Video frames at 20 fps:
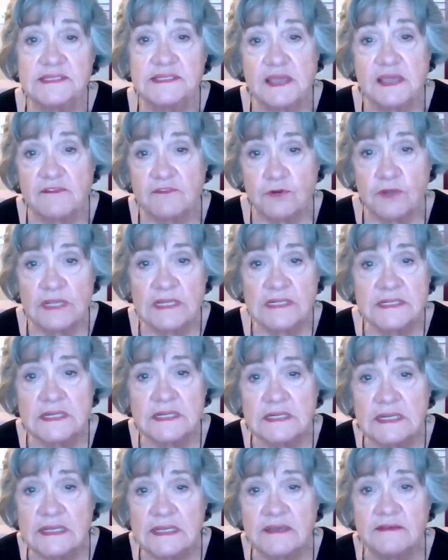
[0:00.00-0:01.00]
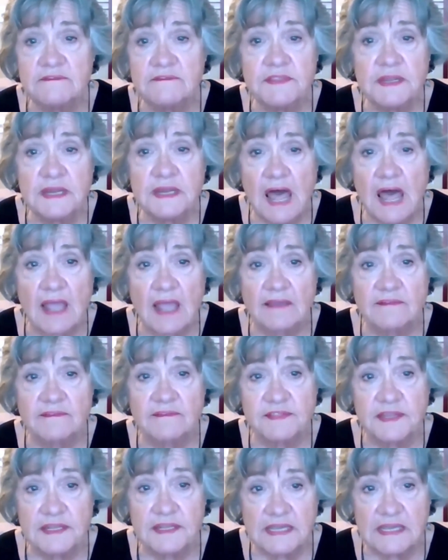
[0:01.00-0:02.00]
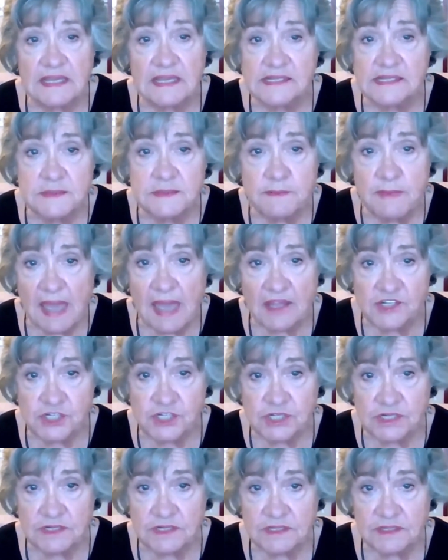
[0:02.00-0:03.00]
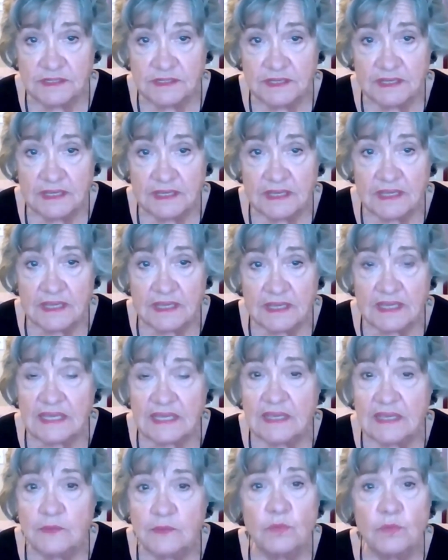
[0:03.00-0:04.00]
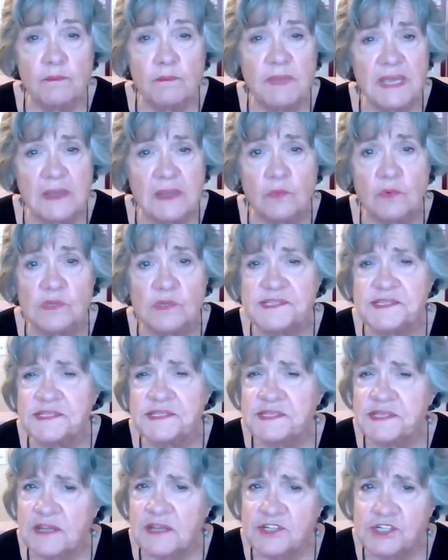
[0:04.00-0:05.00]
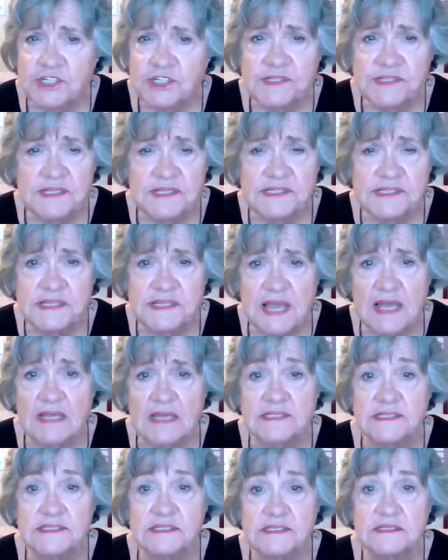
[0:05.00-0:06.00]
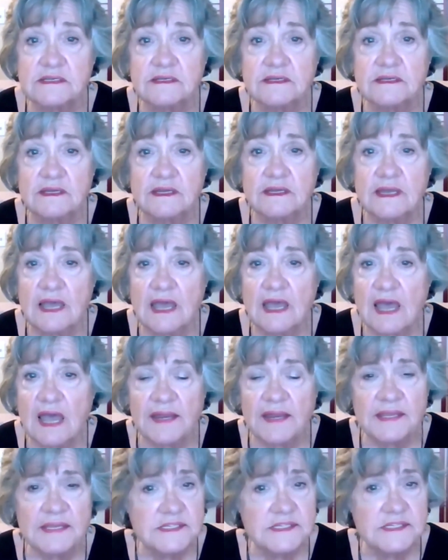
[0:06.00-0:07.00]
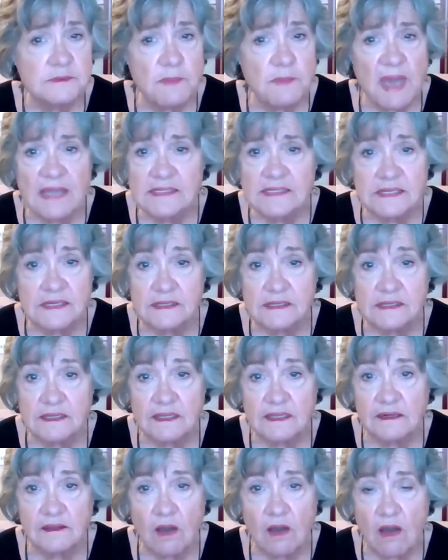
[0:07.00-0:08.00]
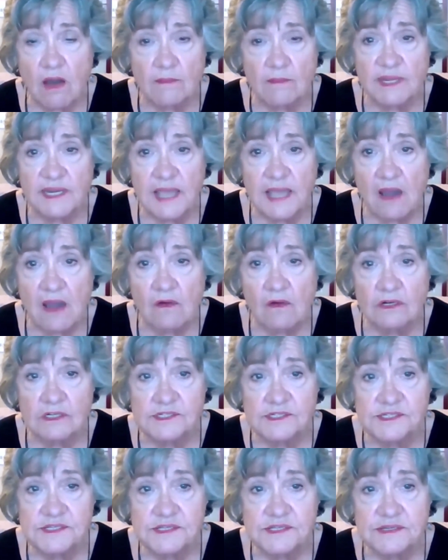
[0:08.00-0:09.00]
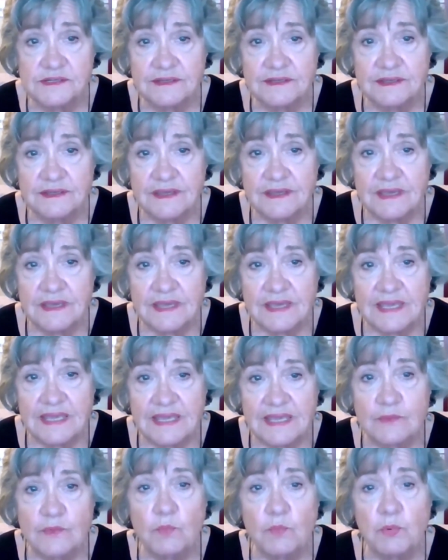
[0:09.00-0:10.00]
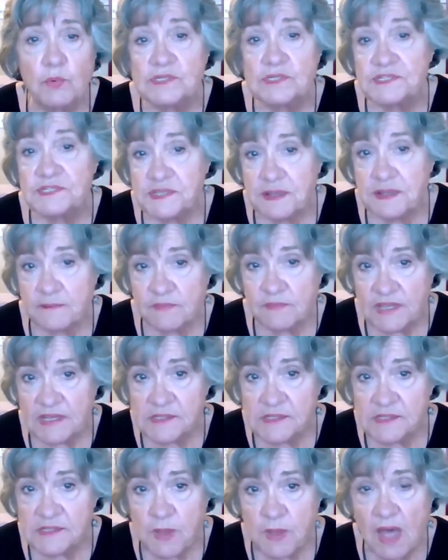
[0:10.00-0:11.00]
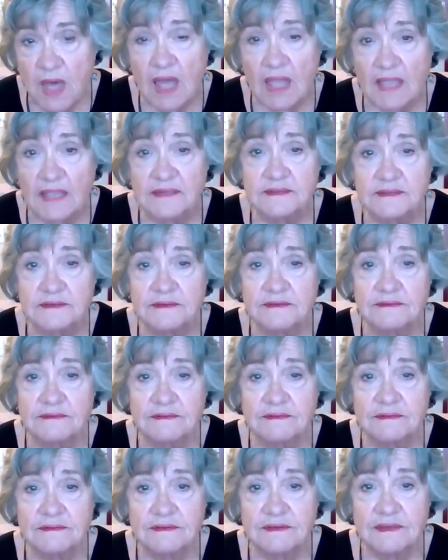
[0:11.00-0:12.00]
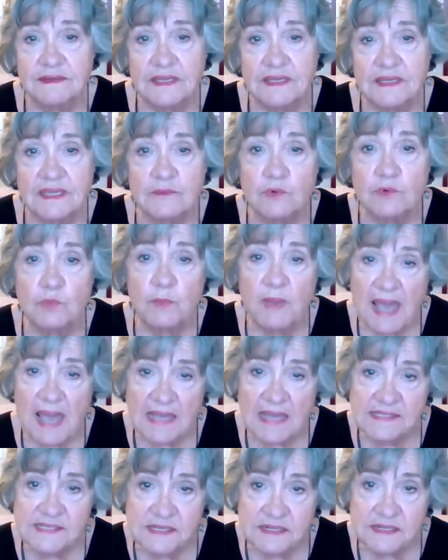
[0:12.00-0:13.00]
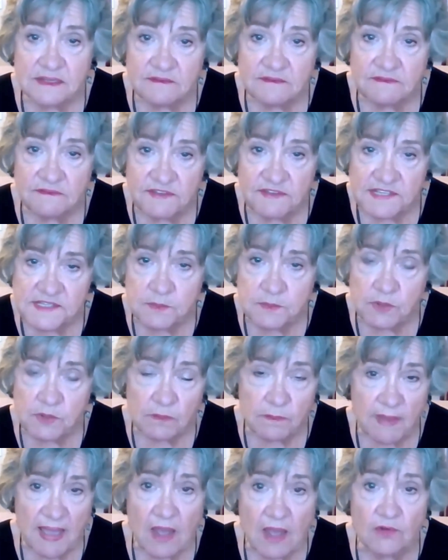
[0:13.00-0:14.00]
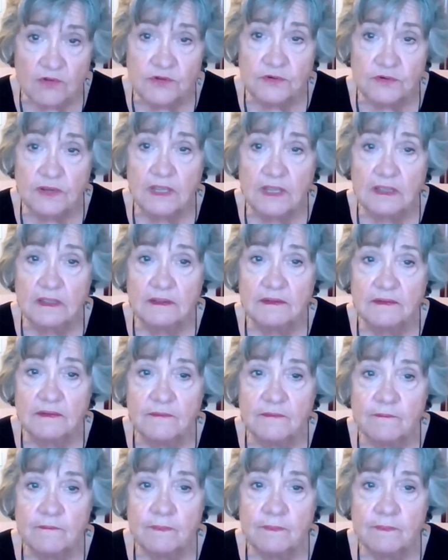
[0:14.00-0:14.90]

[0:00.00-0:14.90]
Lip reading: endeavoring to live the life that he has imagined, he will meet with such a success, unexpected in common hours. He will put some things behind. He will pass an invisible boundary.